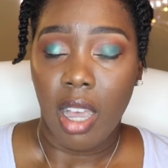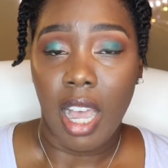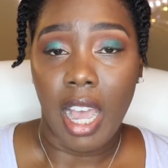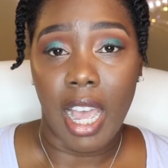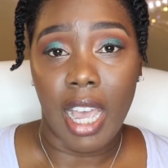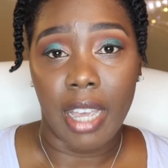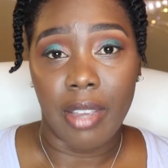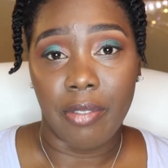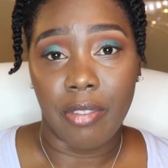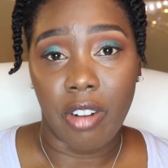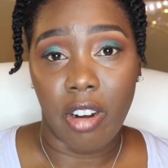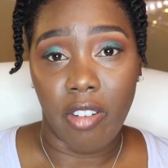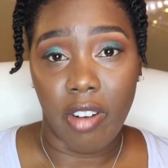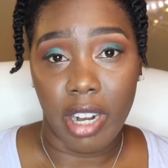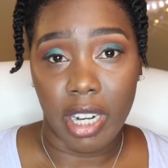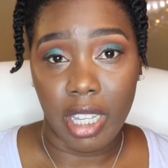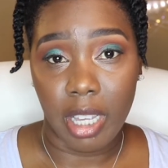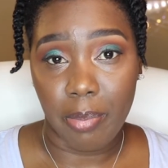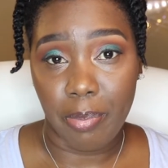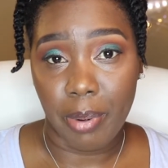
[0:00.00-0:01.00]
I've
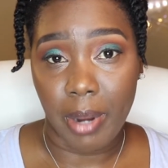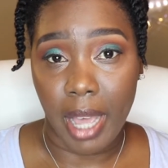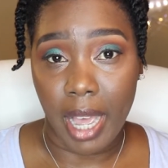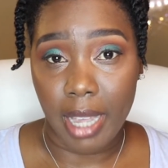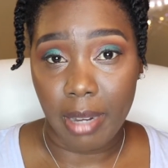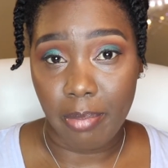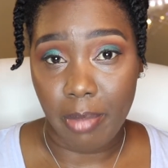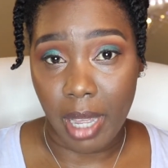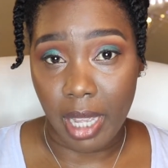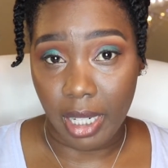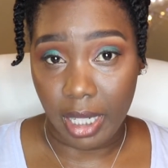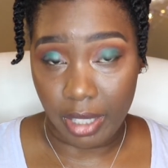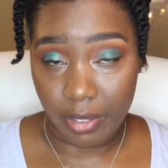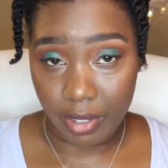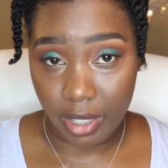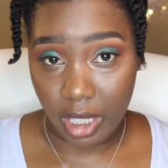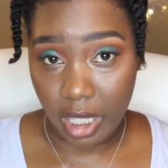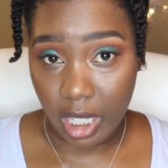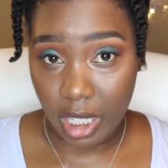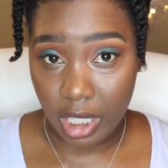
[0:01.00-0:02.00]
already applied my
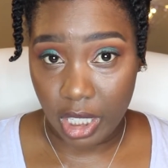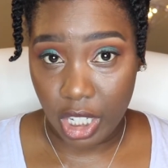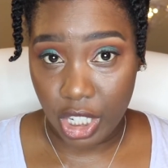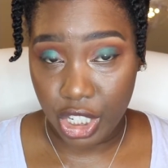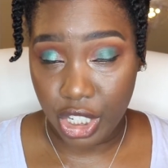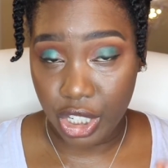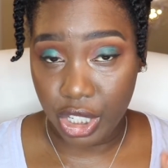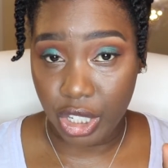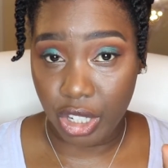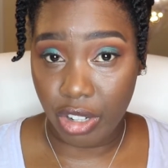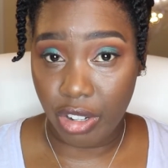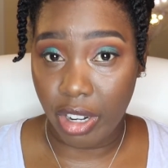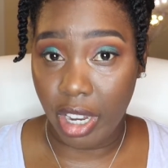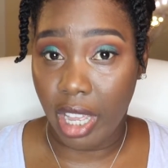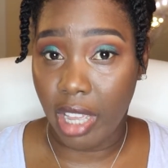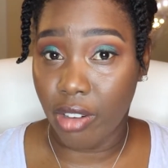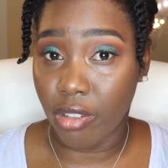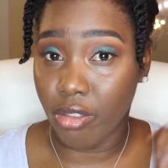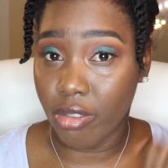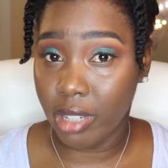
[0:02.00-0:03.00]
leave-in conditioner
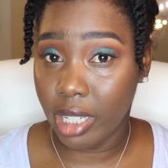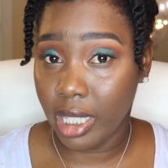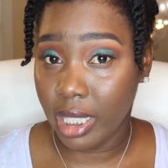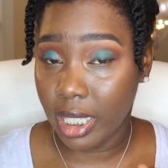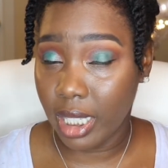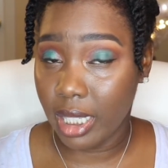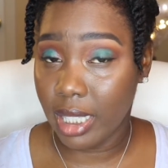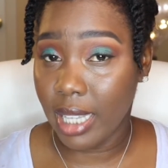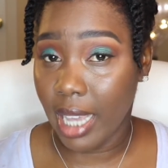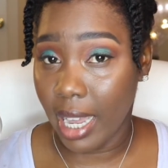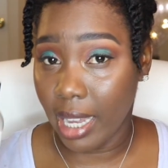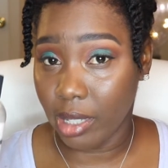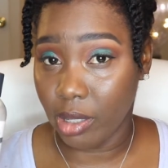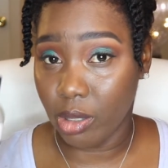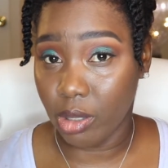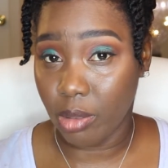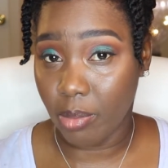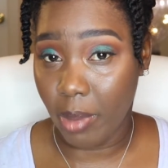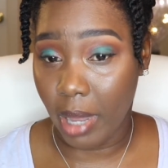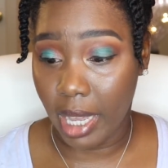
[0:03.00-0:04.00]
and
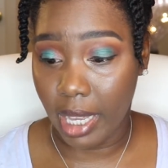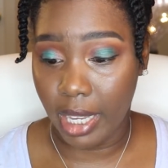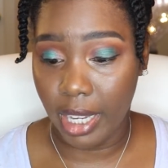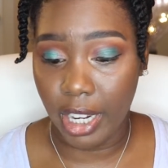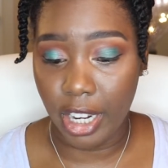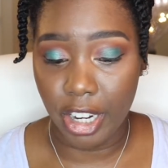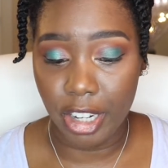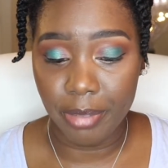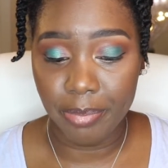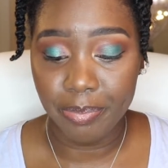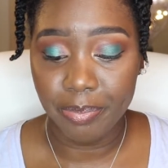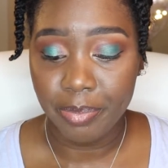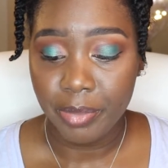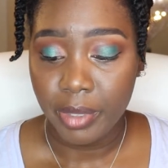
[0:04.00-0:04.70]
re-detangled my hair.